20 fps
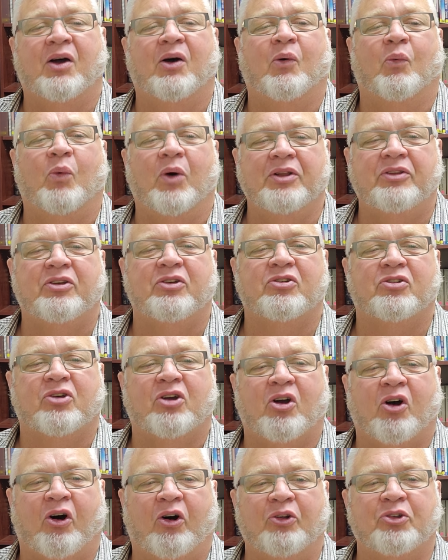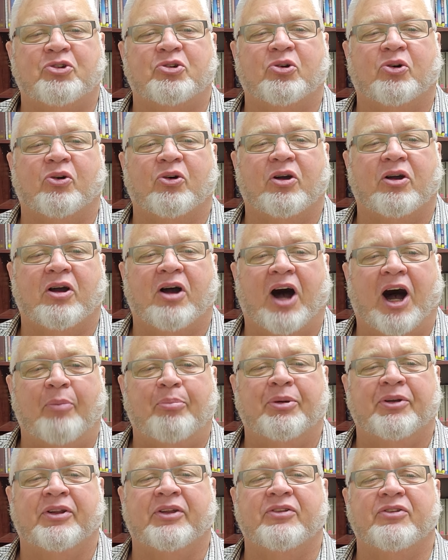What does cultural
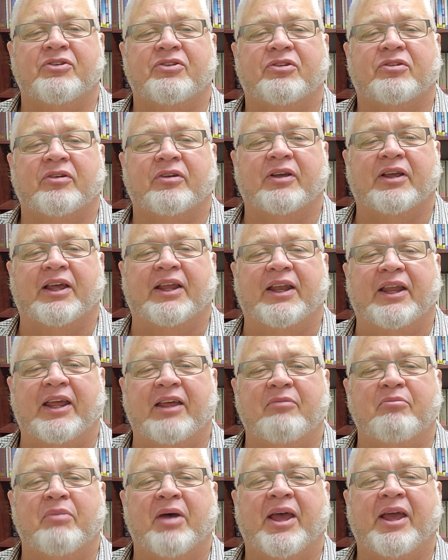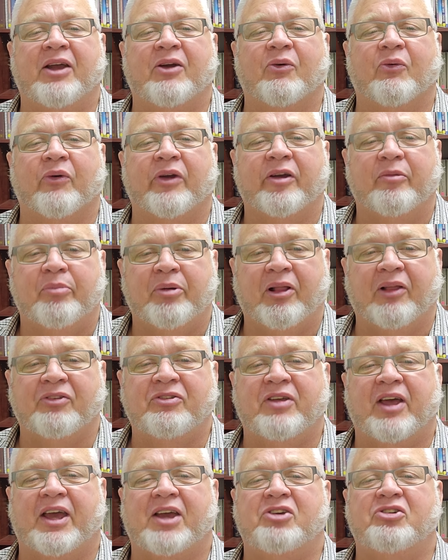competence in inmate
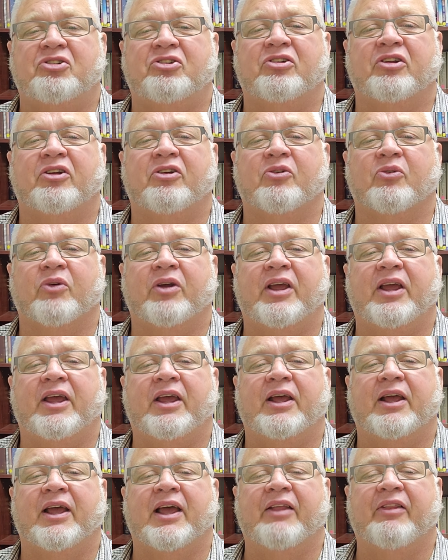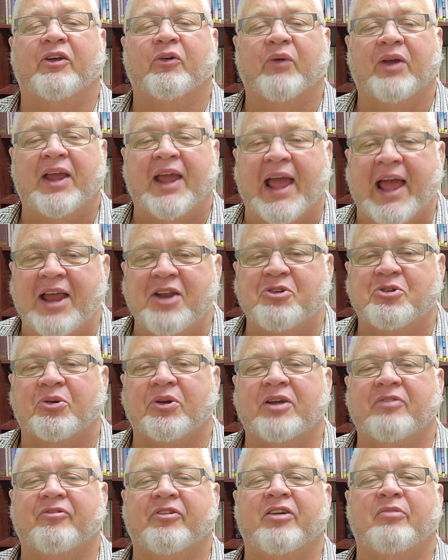rehabilitation and the
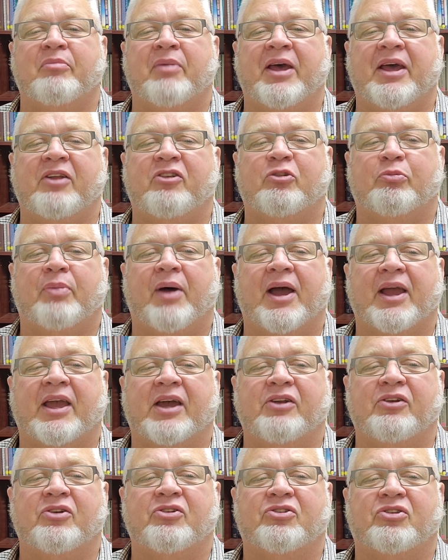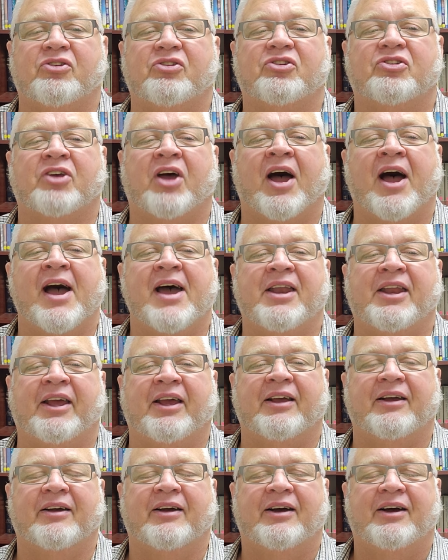reentry of inmates back into
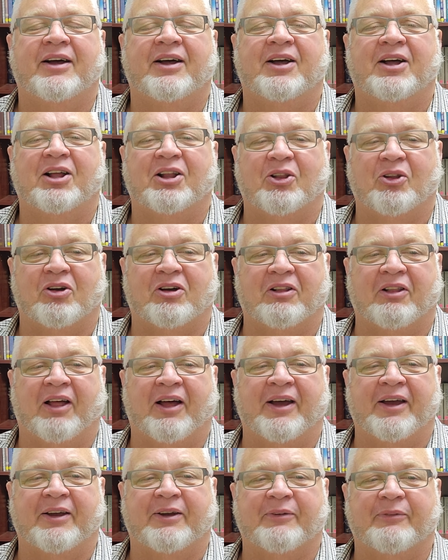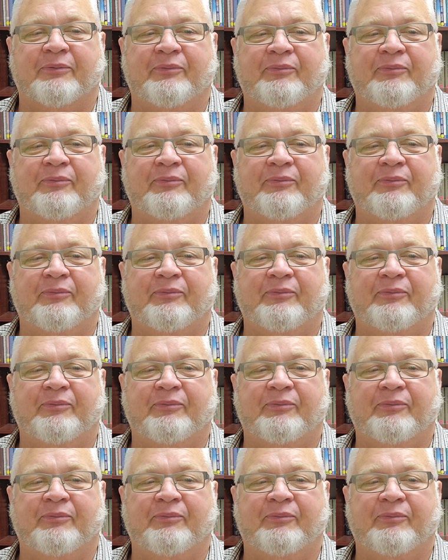society look like?